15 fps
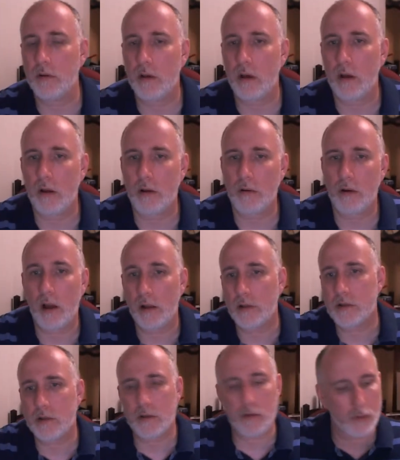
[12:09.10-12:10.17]
Uh, I
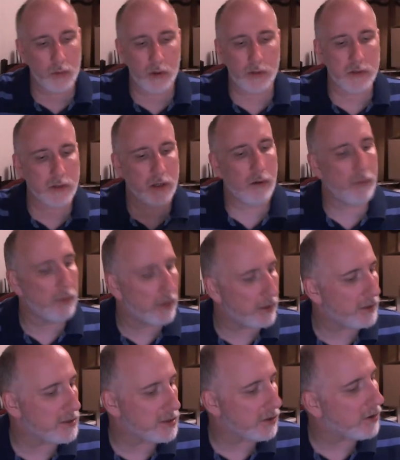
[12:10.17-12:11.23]
listened to it once, and I
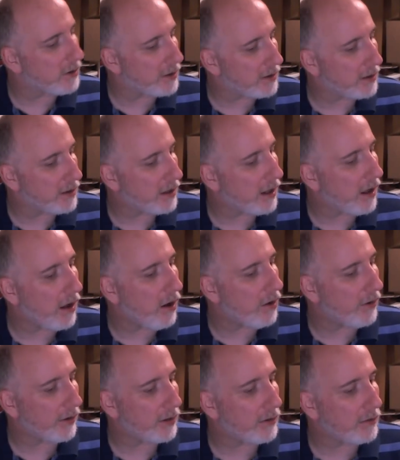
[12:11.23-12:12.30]
really enjoyed it. And
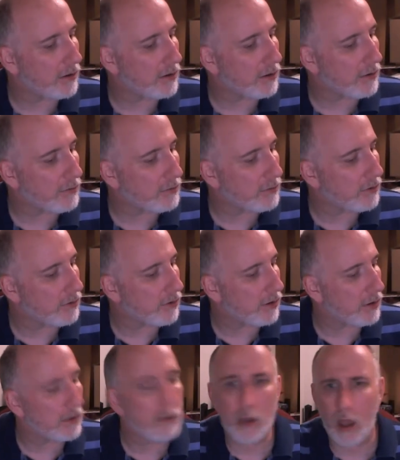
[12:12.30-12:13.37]
all I could think of was
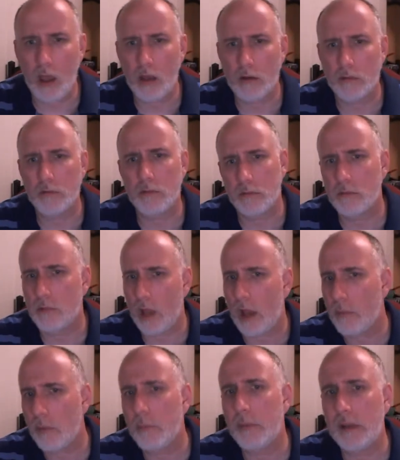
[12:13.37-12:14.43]
like, yeah, I
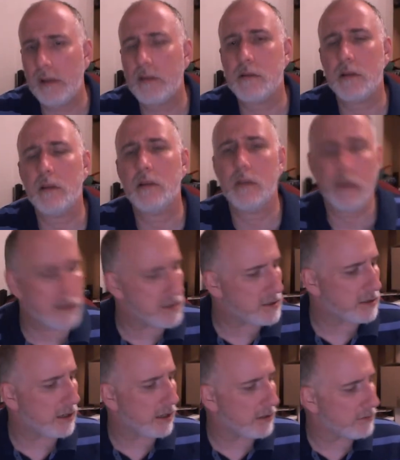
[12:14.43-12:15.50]
will be listening to this
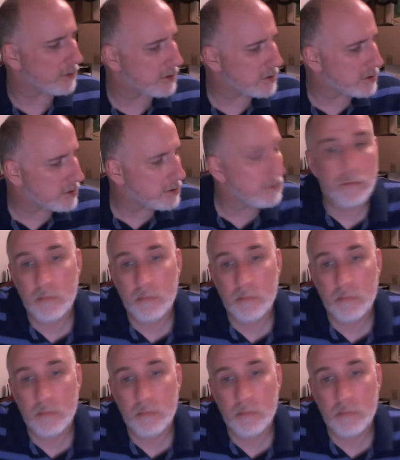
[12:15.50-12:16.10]
again, which,